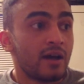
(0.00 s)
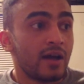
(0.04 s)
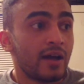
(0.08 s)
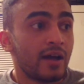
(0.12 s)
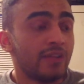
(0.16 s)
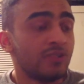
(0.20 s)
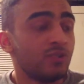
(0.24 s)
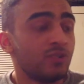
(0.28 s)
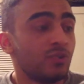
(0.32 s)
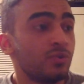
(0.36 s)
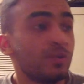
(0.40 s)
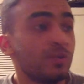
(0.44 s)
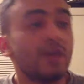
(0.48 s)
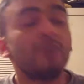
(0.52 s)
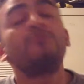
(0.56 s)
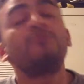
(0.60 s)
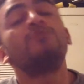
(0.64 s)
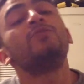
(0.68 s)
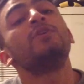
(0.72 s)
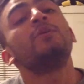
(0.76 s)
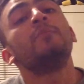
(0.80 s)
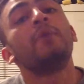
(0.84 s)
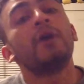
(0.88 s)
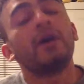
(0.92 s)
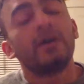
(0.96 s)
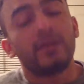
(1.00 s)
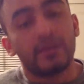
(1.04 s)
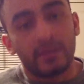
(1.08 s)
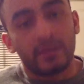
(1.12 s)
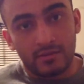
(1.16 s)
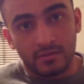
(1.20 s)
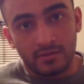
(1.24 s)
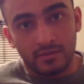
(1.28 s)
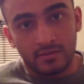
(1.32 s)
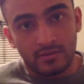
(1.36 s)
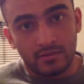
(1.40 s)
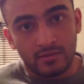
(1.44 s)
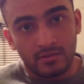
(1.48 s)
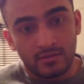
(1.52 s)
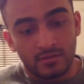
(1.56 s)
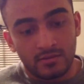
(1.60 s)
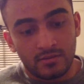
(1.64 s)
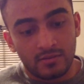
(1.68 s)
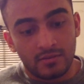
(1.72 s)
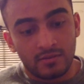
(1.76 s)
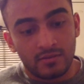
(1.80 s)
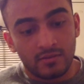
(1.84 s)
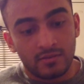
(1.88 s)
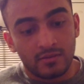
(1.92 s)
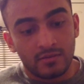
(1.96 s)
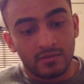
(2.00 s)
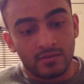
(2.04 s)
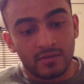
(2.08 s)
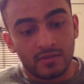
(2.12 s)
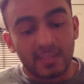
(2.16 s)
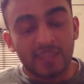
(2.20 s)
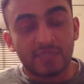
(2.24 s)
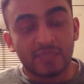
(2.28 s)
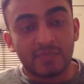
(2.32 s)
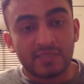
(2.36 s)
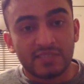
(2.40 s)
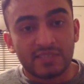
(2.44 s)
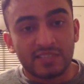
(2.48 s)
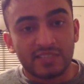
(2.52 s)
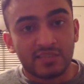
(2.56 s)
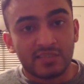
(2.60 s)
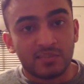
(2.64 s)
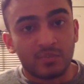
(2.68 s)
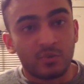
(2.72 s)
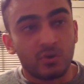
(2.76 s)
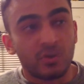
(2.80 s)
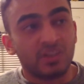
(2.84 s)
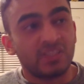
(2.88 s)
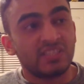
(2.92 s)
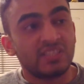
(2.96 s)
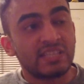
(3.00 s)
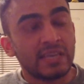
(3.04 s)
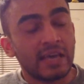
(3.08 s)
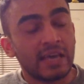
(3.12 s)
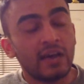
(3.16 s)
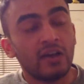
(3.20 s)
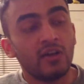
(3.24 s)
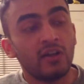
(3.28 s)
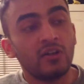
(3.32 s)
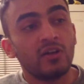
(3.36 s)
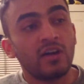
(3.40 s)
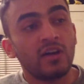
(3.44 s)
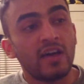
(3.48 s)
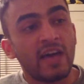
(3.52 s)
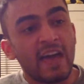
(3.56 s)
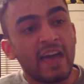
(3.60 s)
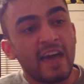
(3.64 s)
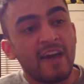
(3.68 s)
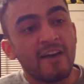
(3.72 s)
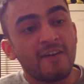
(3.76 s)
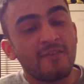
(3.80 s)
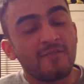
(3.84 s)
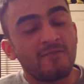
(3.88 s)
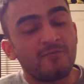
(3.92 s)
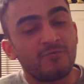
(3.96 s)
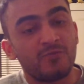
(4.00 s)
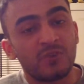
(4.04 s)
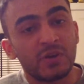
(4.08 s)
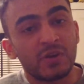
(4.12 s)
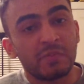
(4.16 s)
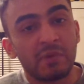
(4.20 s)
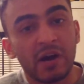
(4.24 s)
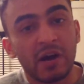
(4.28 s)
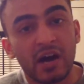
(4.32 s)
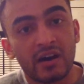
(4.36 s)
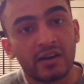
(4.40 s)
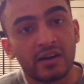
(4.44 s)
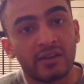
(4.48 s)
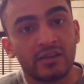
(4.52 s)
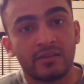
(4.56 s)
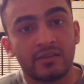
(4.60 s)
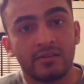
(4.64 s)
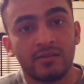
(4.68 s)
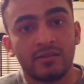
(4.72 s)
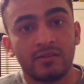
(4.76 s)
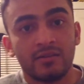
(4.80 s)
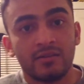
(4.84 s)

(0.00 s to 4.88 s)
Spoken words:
told everybody. That's my sixth point. Tell everybody.